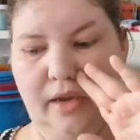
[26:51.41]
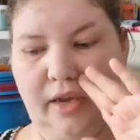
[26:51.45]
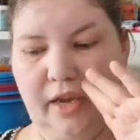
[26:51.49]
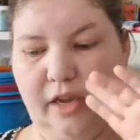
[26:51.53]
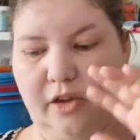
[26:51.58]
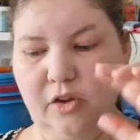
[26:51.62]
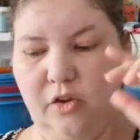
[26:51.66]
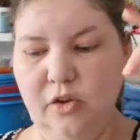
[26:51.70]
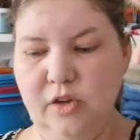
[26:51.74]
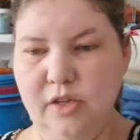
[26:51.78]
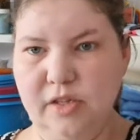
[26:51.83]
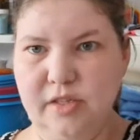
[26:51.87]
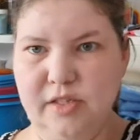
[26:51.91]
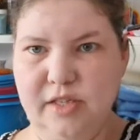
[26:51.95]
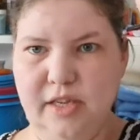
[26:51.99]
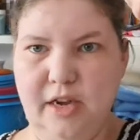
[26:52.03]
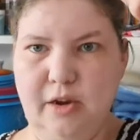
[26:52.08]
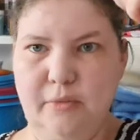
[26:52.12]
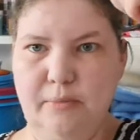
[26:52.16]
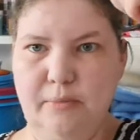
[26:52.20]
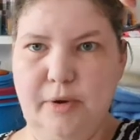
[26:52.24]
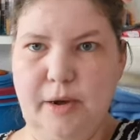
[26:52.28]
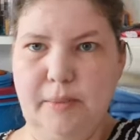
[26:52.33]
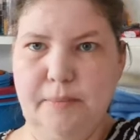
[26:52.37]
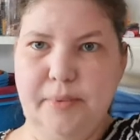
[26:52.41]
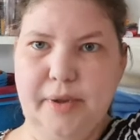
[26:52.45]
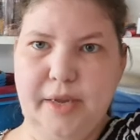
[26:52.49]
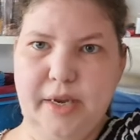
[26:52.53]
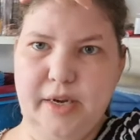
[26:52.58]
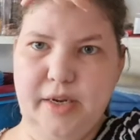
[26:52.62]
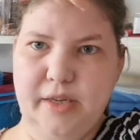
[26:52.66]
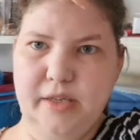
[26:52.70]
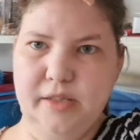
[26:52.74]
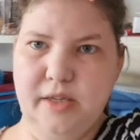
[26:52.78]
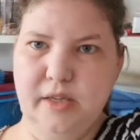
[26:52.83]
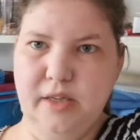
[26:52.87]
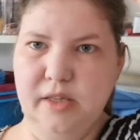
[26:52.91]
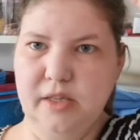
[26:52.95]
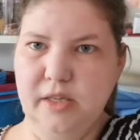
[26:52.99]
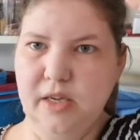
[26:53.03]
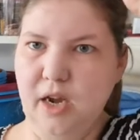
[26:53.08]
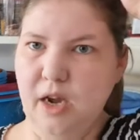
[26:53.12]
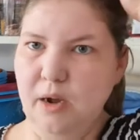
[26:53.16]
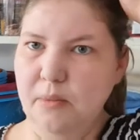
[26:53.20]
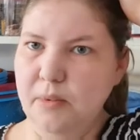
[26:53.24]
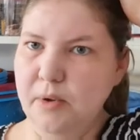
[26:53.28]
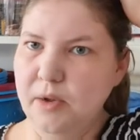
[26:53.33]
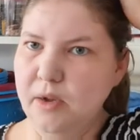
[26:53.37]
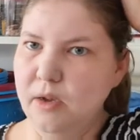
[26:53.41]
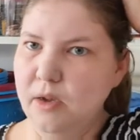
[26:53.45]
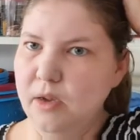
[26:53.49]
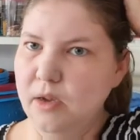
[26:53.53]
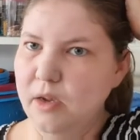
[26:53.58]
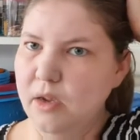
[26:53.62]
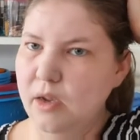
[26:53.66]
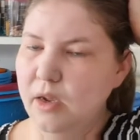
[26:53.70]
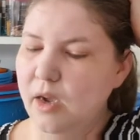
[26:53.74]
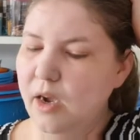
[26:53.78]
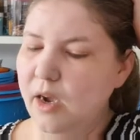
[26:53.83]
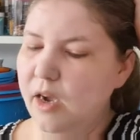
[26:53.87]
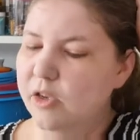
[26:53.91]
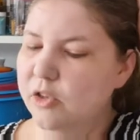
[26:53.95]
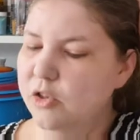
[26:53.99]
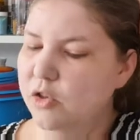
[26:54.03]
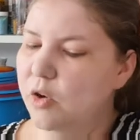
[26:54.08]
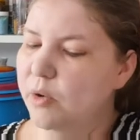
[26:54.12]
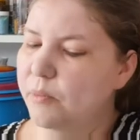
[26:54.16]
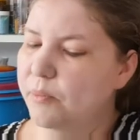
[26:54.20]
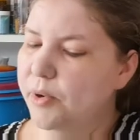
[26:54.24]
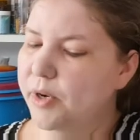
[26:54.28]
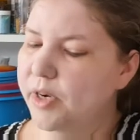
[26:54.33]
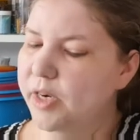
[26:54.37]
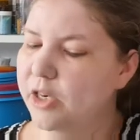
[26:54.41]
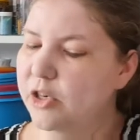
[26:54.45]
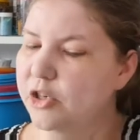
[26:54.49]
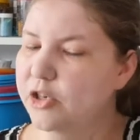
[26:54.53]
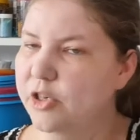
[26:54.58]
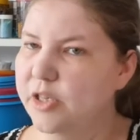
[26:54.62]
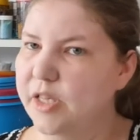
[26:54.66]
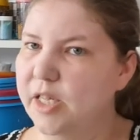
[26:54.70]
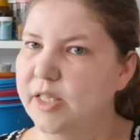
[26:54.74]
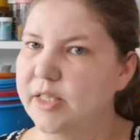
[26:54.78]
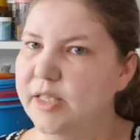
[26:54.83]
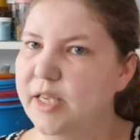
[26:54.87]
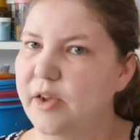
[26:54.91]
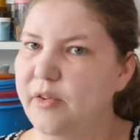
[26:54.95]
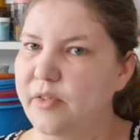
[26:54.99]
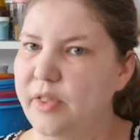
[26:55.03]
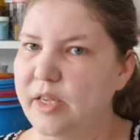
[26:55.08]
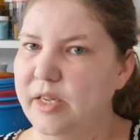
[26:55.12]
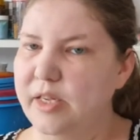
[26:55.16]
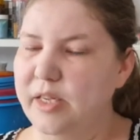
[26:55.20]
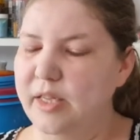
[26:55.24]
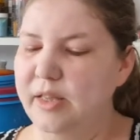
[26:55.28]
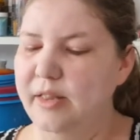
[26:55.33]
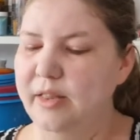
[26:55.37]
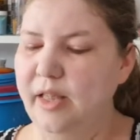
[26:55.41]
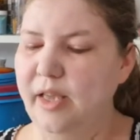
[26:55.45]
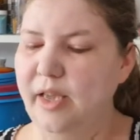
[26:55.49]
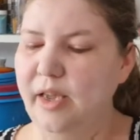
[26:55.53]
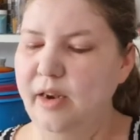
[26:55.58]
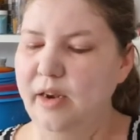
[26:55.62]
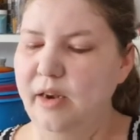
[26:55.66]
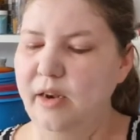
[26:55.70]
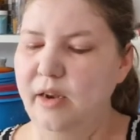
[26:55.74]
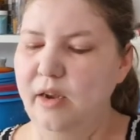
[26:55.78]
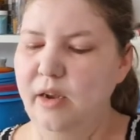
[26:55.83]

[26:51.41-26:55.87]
And you can see how bumpy it is on the top. So I'm pretty sure that's how they did that.